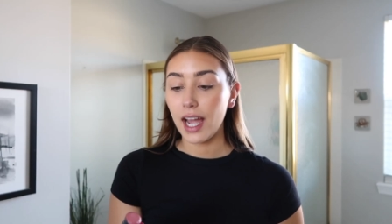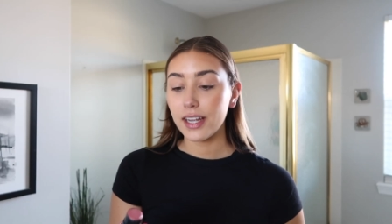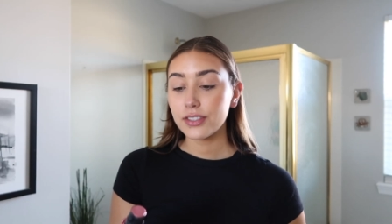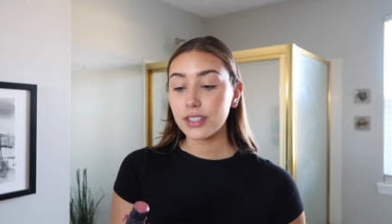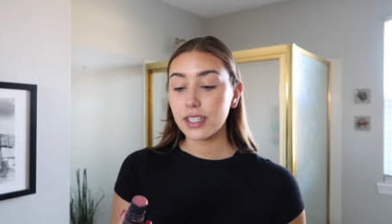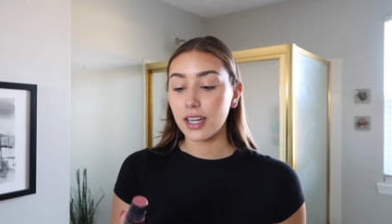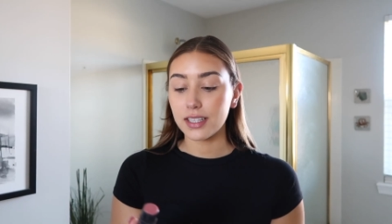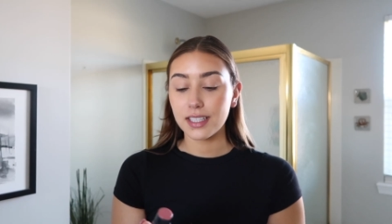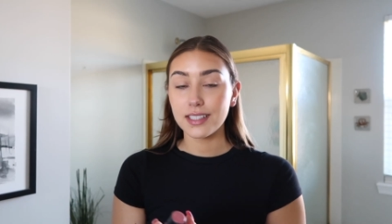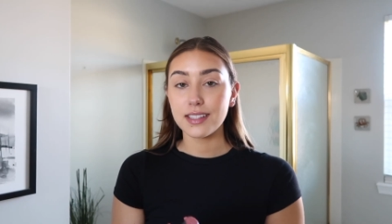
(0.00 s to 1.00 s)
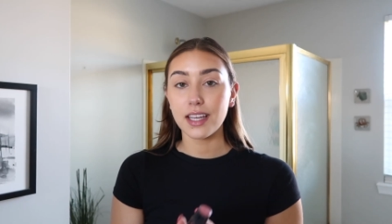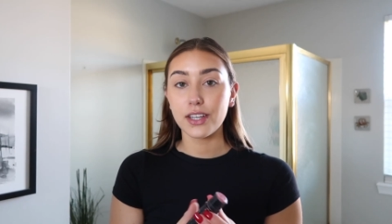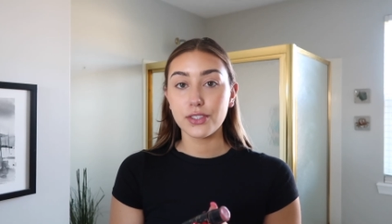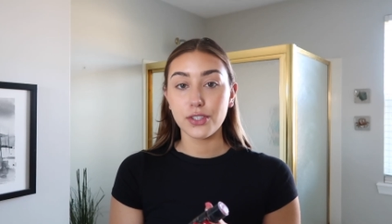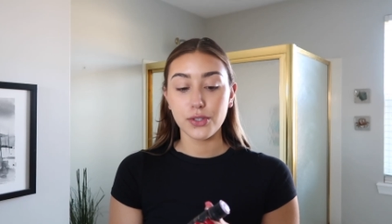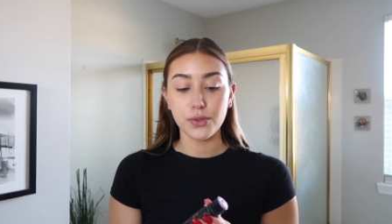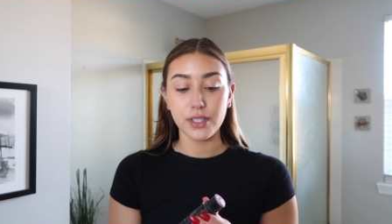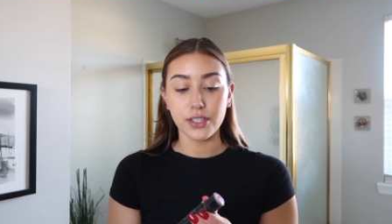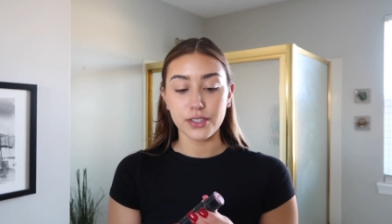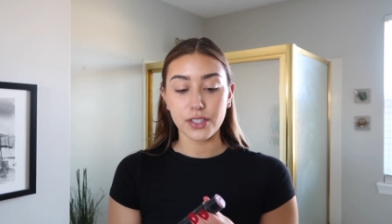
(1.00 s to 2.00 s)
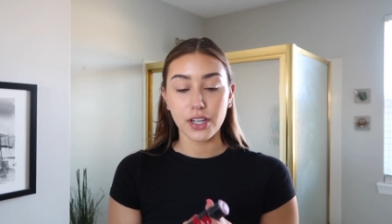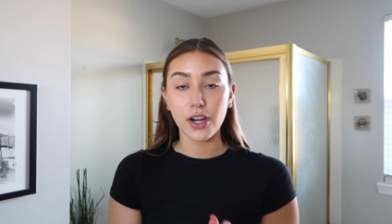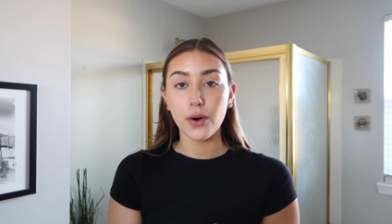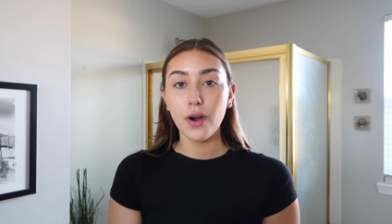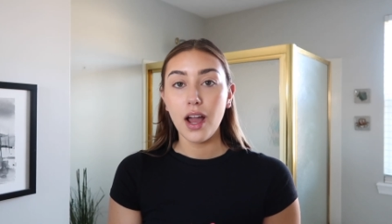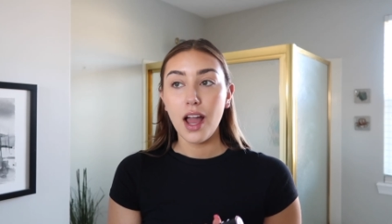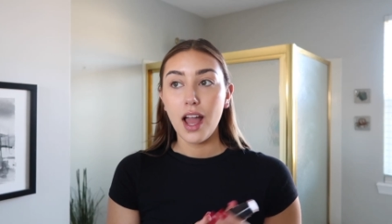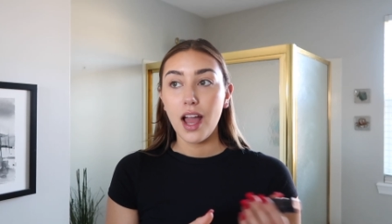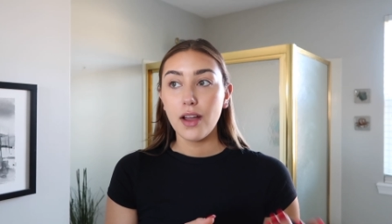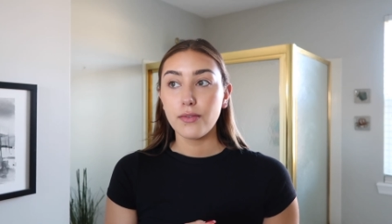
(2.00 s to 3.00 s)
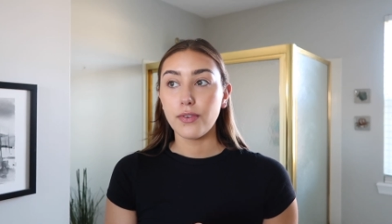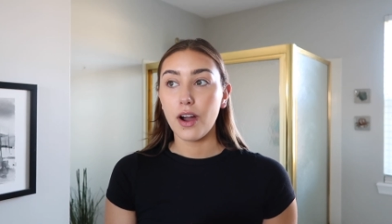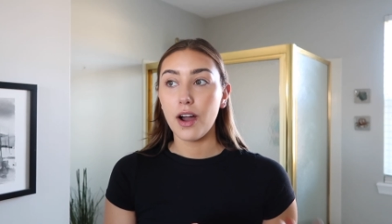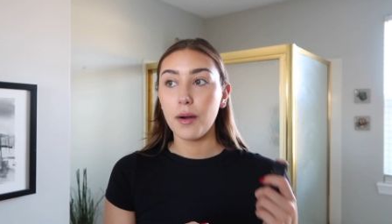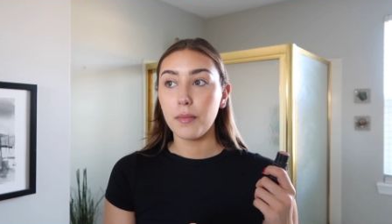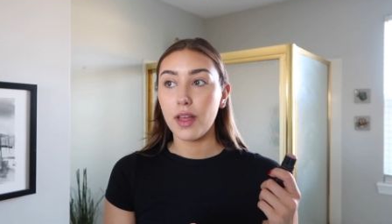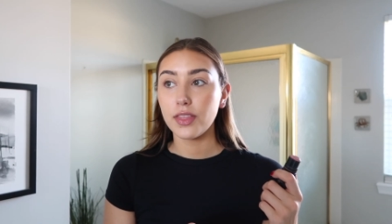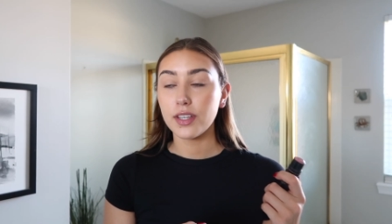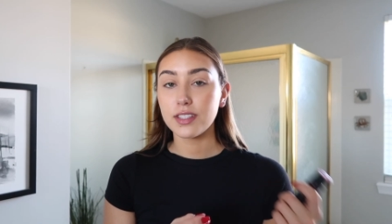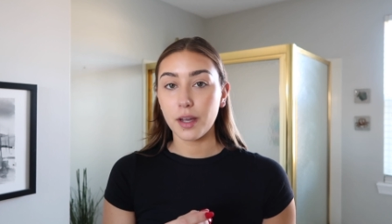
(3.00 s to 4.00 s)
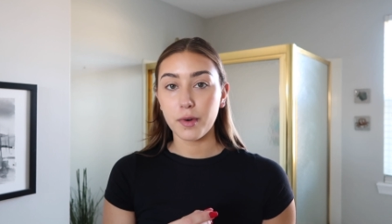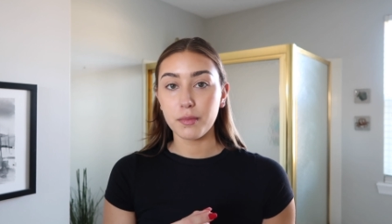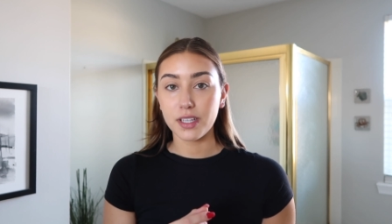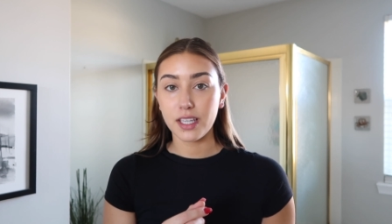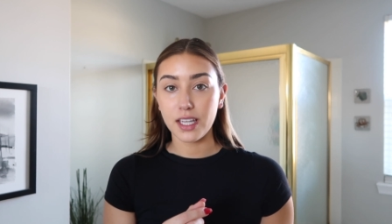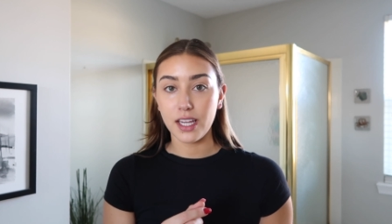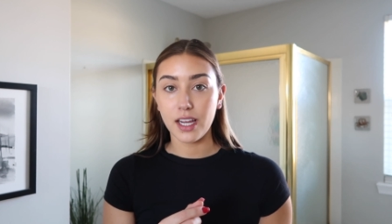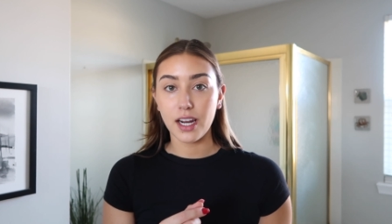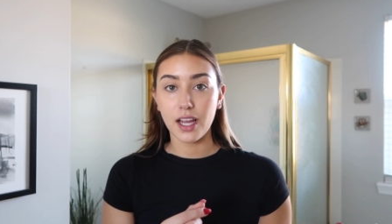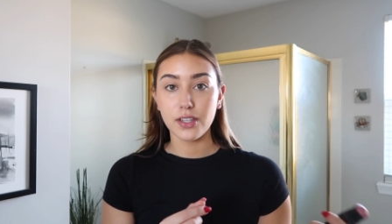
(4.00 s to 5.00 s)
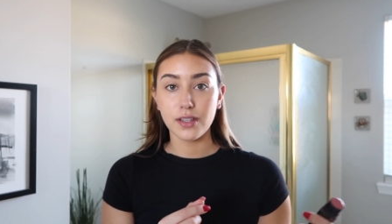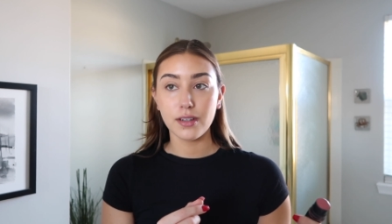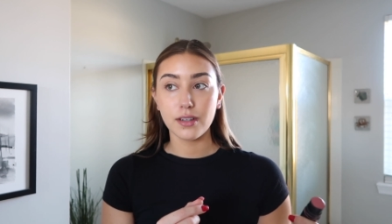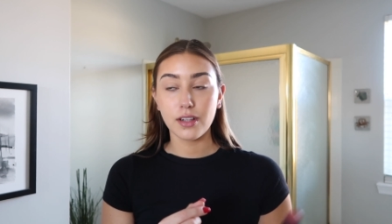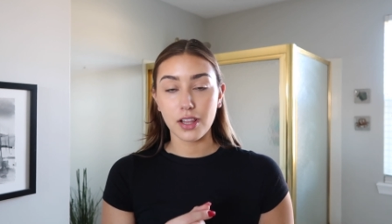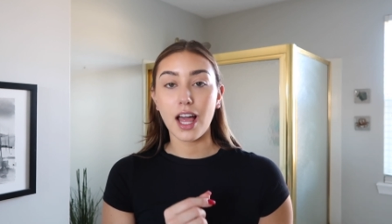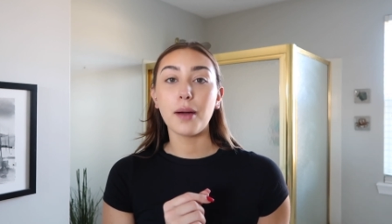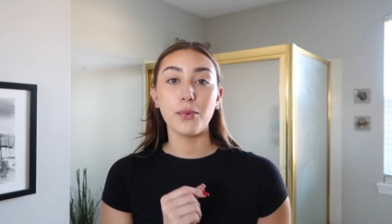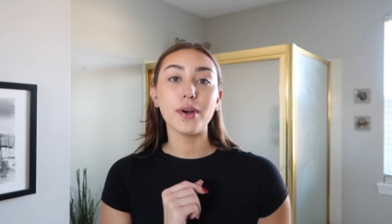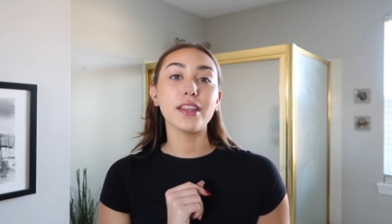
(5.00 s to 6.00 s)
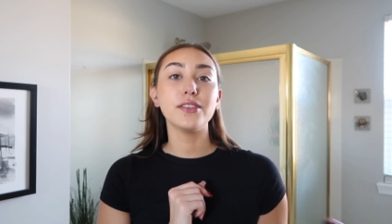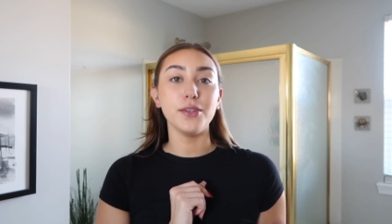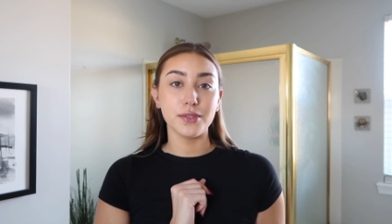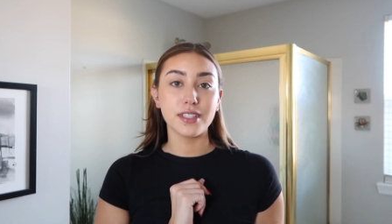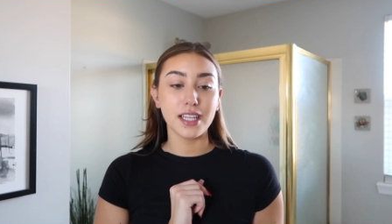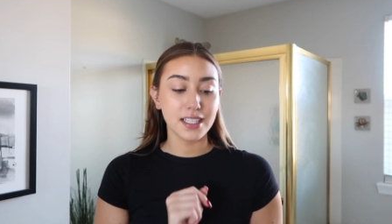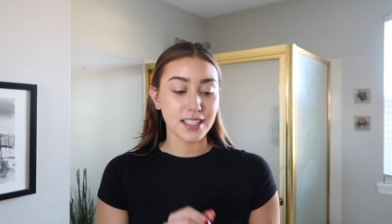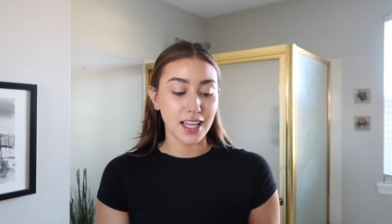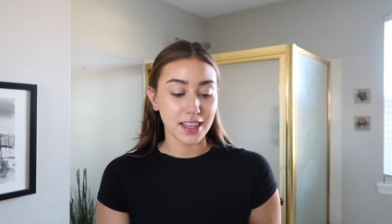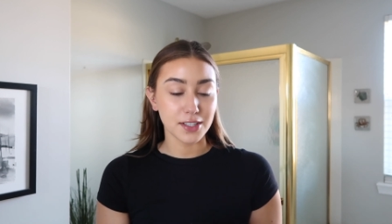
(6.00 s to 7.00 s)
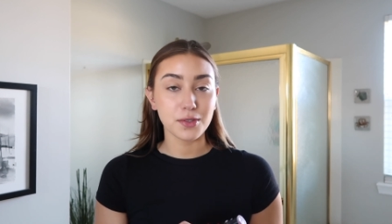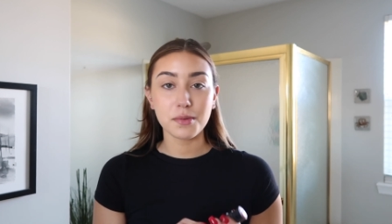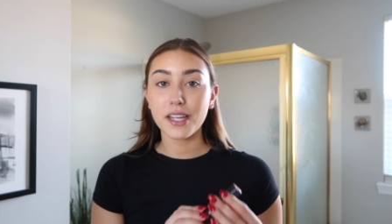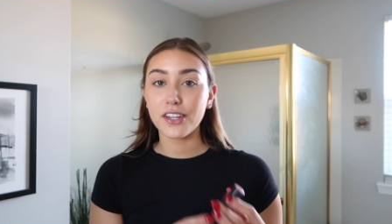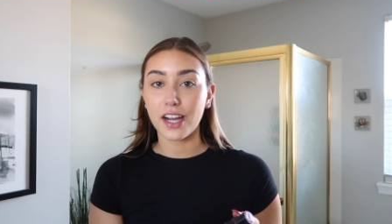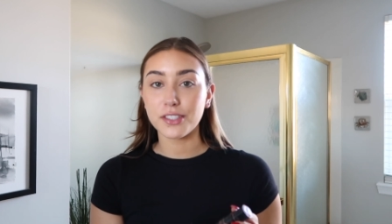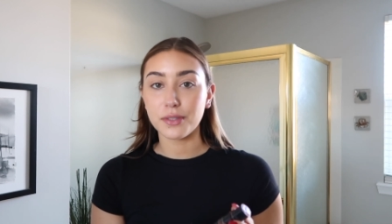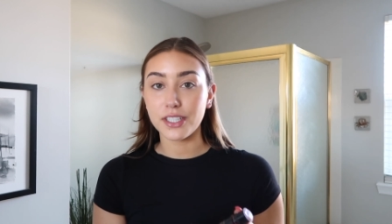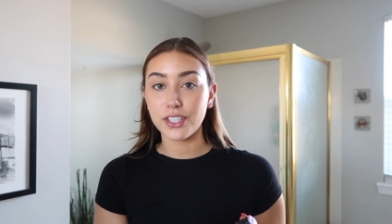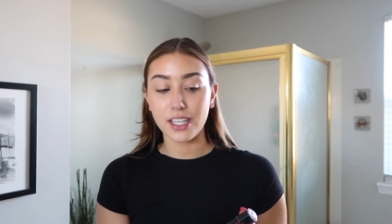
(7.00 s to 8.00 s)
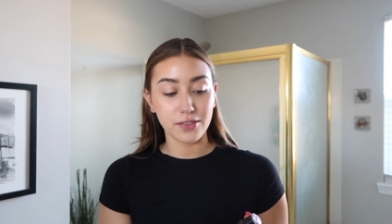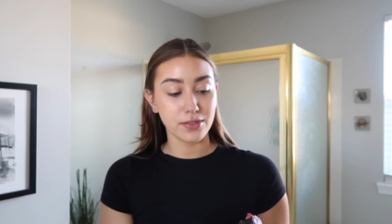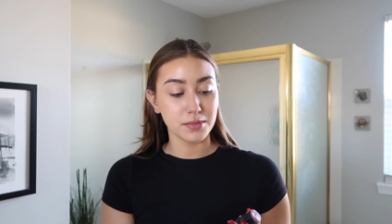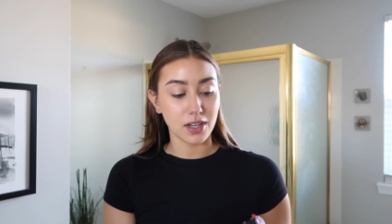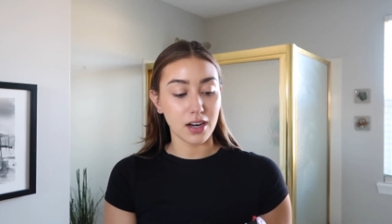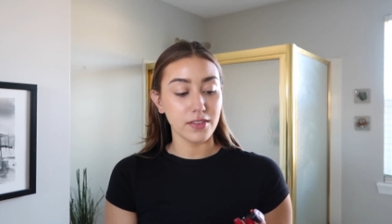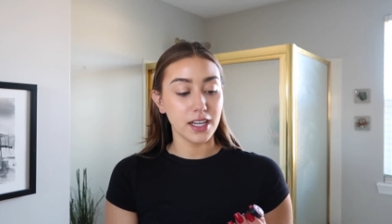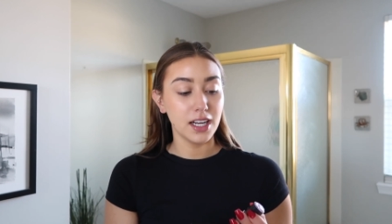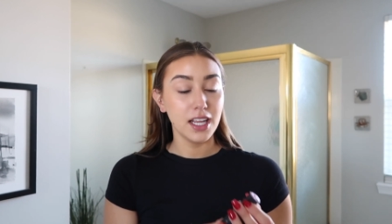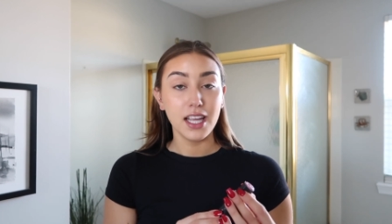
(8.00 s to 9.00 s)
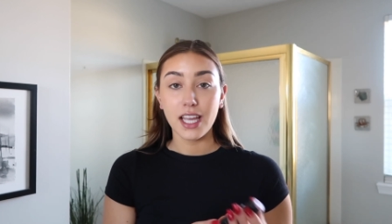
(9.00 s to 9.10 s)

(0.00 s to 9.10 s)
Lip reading: I actually got this like 2 years ago from the Summer McKeen collab with Nude Sticks. And this was my graduation gift from Donovan.